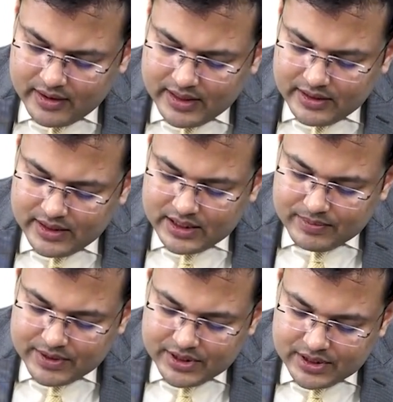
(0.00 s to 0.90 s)
In these
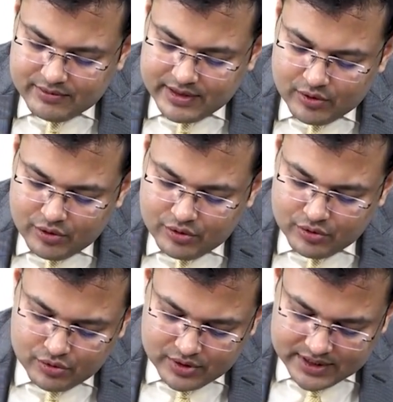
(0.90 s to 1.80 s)
patients, we are going to
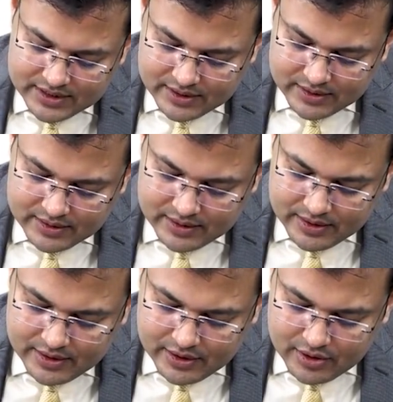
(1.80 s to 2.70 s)
notice
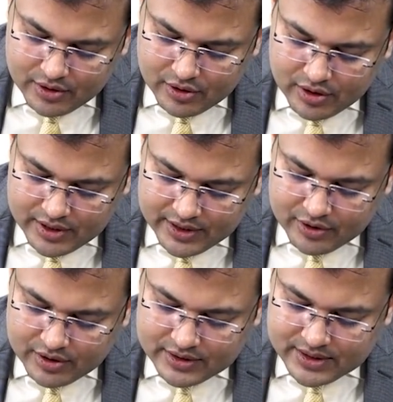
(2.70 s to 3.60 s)
chronic
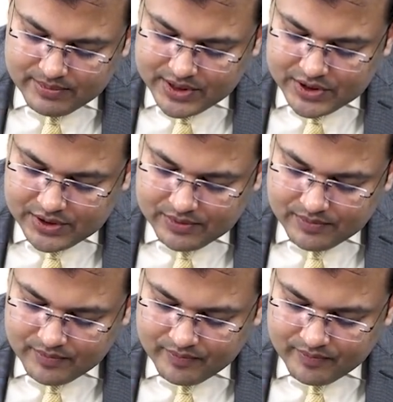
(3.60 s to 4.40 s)
constipation.